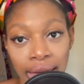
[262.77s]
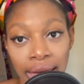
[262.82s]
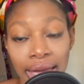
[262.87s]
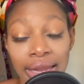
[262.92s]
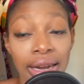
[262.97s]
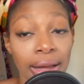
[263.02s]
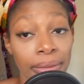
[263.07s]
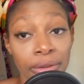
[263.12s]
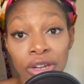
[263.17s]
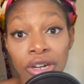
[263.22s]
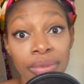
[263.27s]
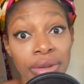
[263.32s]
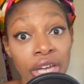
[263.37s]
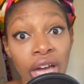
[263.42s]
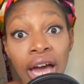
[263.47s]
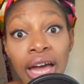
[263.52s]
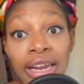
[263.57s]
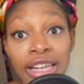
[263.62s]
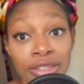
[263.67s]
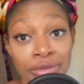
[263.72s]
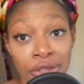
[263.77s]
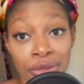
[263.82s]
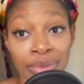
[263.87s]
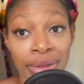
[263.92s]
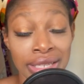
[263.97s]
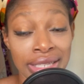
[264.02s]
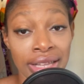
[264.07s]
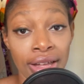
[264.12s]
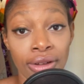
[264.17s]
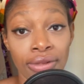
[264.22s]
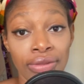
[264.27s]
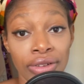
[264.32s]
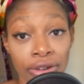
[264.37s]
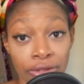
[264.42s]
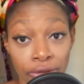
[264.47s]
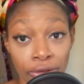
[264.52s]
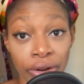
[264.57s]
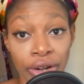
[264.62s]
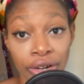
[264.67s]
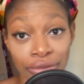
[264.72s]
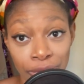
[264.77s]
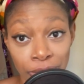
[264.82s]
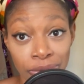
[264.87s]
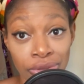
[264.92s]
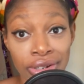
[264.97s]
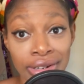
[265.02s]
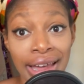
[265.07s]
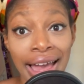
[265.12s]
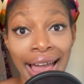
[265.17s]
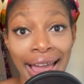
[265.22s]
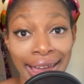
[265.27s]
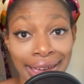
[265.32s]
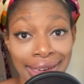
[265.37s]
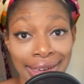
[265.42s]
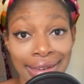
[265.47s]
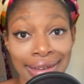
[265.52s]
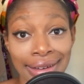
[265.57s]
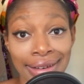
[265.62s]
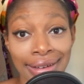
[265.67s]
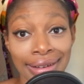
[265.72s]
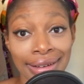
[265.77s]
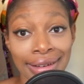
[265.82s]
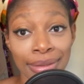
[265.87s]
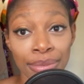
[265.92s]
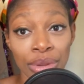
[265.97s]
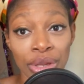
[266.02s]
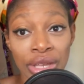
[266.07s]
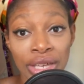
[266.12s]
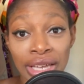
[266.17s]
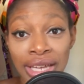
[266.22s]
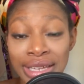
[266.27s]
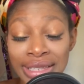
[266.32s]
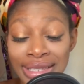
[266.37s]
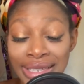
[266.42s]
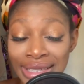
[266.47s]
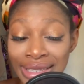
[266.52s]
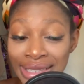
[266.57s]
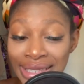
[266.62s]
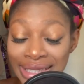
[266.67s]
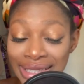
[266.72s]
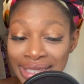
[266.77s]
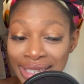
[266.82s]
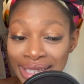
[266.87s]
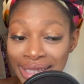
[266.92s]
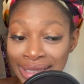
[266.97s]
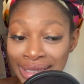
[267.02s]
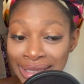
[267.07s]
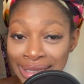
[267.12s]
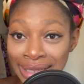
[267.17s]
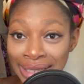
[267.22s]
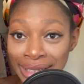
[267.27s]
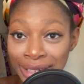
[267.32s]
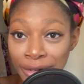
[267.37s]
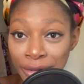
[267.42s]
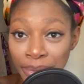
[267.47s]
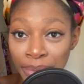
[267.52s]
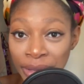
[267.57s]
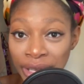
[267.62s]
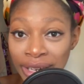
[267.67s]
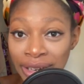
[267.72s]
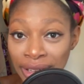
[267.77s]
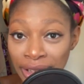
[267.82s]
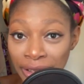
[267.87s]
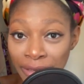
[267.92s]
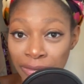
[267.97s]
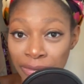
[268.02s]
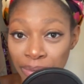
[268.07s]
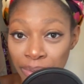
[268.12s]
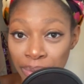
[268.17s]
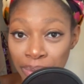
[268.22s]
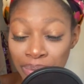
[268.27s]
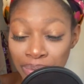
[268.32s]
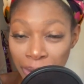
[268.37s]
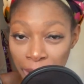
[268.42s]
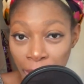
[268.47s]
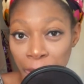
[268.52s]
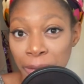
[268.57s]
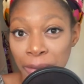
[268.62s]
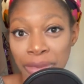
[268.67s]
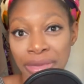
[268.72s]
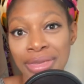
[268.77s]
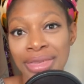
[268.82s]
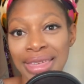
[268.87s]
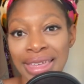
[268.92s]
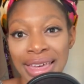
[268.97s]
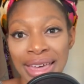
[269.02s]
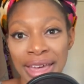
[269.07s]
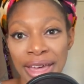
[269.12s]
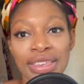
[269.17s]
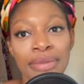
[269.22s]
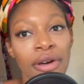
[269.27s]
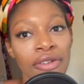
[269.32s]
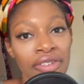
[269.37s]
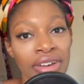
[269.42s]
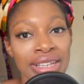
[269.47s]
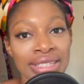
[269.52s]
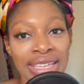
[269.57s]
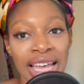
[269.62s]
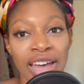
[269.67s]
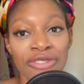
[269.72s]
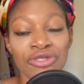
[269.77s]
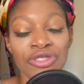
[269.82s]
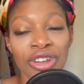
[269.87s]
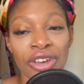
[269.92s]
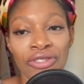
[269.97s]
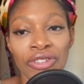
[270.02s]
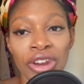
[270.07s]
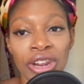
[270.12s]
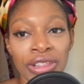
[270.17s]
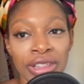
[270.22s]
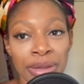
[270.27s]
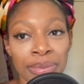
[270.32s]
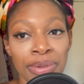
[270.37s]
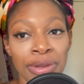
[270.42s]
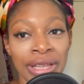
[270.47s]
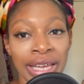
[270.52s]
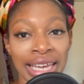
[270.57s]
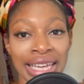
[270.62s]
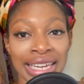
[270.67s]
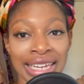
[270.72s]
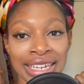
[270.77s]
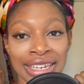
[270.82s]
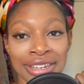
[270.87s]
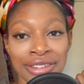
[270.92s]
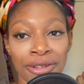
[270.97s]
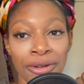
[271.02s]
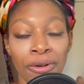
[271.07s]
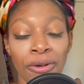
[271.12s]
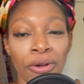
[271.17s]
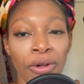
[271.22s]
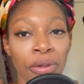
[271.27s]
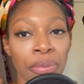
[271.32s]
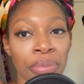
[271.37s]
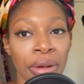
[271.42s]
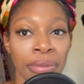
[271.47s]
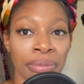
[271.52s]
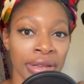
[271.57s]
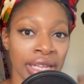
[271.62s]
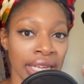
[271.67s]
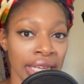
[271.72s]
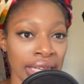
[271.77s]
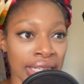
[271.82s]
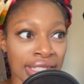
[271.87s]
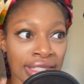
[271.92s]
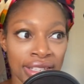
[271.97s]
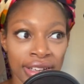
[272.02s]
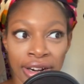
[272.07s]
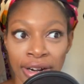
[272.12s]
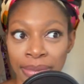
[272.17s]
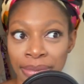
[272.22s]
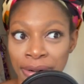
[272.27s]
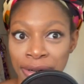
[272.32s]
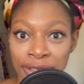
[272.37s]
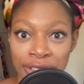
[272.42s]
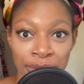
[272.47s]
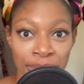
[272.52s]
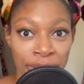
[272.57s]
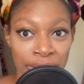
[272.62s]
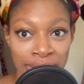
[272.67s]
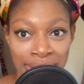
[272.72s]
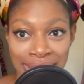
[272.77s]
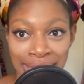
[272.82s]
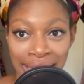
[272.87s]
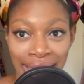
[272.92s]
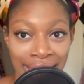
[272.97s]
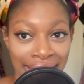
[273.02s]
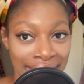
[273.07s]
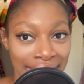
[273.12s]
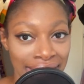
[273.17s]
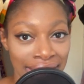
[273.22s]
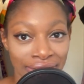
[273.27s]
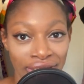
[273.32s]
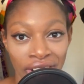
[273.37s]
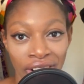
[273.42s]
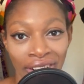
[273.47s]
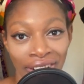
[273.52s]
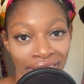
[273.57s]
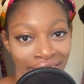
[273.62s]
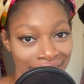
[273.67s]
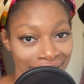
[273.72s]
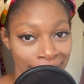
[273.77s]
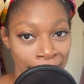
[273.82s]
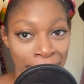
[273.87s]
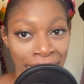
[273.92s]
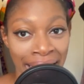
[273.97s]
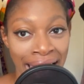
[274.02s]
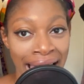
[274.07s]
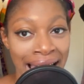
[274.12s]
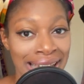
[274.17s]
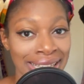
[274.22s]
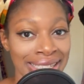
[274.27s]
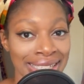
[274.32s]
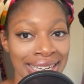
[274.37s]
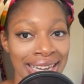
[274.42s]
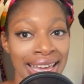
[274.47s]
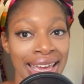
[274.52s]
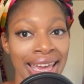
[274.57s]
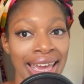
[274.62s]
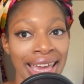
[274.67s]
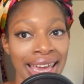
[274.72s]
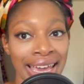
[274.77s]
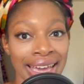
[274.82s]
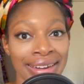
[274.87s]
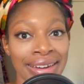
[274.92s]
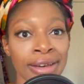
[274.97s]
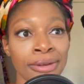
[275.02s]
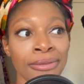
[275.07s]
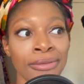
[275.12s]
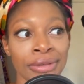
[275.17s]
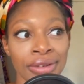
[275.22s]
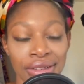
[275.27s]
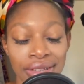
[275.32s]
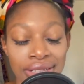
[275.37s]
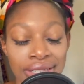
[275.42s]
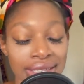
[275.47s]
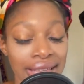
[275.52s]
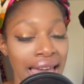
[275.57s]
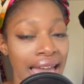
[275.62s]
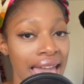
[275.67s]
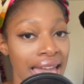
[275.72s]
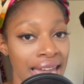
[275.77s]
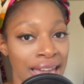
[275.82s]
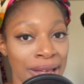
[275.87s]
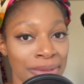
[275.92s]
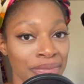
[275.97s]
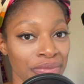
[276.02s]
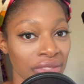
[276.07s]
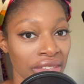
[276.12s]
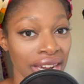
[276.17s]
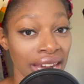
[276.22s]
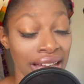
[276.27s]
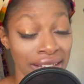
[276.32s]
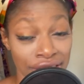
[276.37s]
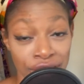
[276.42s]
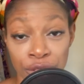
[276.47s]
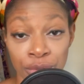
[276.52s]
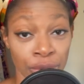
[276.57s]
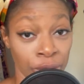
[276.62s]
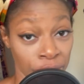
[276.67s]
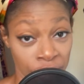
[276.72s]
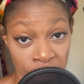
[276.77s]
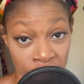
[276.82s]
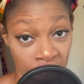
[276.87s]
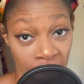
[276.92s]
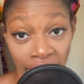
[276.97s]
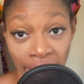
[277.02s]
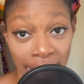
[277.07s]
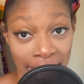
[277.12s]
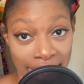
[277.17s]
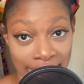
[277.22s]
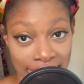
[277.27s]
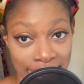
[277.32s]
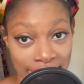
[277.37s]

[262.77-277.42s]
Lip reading: And I'm going to be honest with myself in front of you today because it's a little bit of both. Some of us have definitely played into the whole bubbly starburst personality of it all in the past. And I will say it has its pros and cons.